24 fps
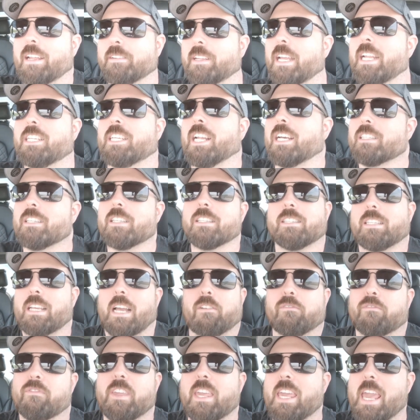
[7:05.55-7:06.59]
It doesn't
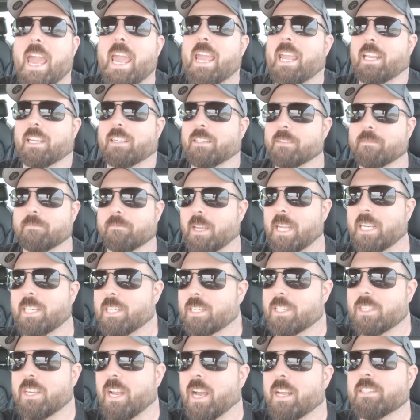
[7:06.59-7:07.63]
sound V8. It
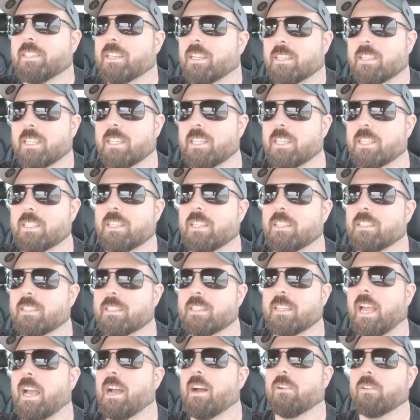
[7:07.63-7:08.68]
just doesn't. It doesn't
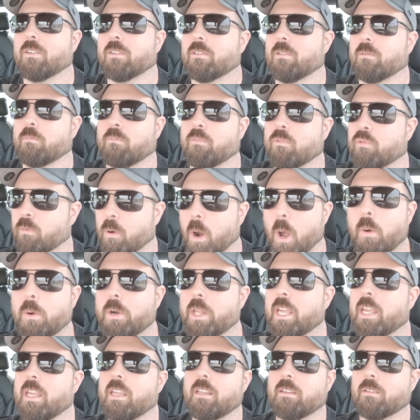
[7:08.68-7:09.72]
sound
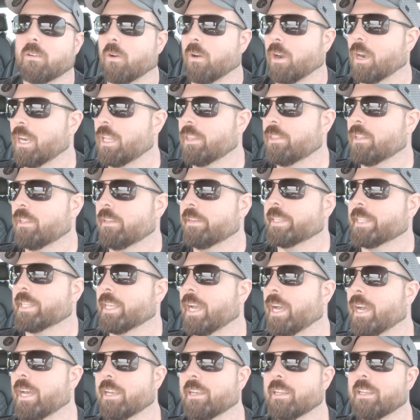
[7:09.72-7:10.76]
throaty or anything like
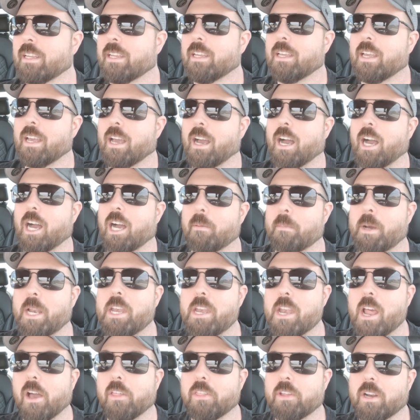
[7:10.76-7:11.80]
that.
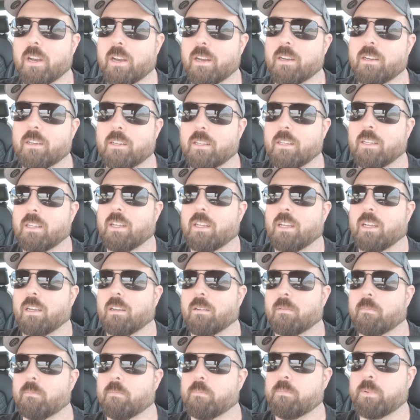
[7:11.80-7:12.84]
Another
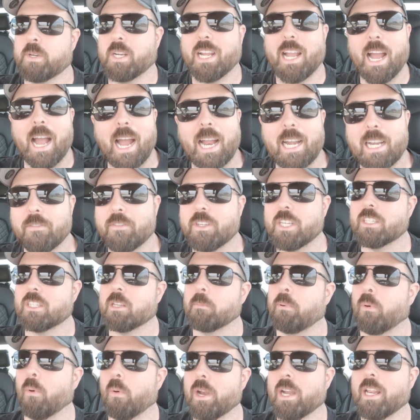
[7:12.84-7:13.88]
kind of
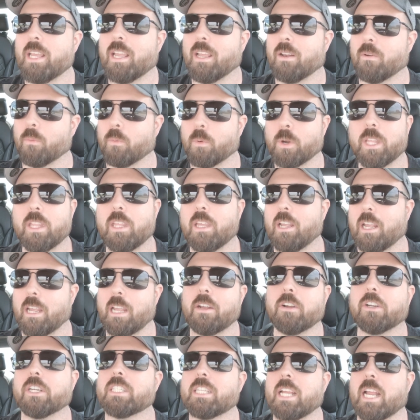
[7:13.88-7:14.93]
disappointing and really
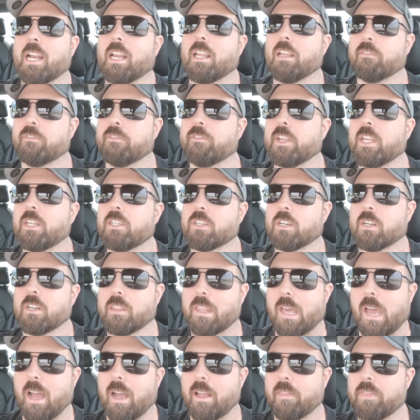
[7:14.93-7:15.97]
irritating feature
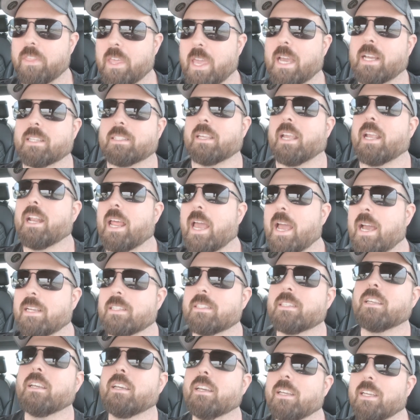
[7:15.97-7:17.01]
that the S8
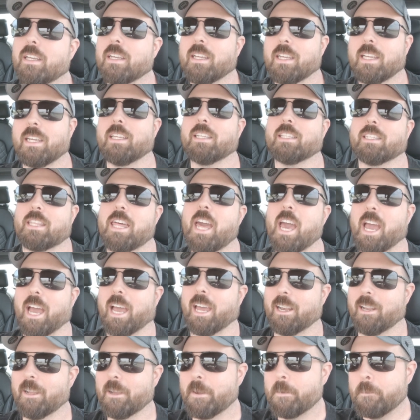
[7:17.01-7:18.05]
has is
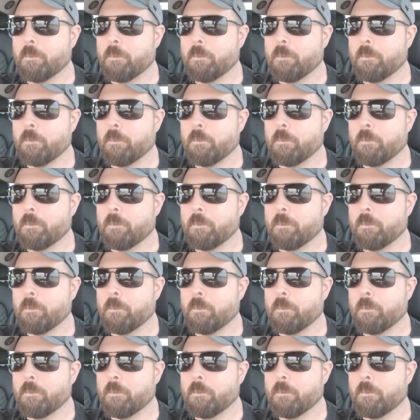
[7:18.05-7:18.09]
that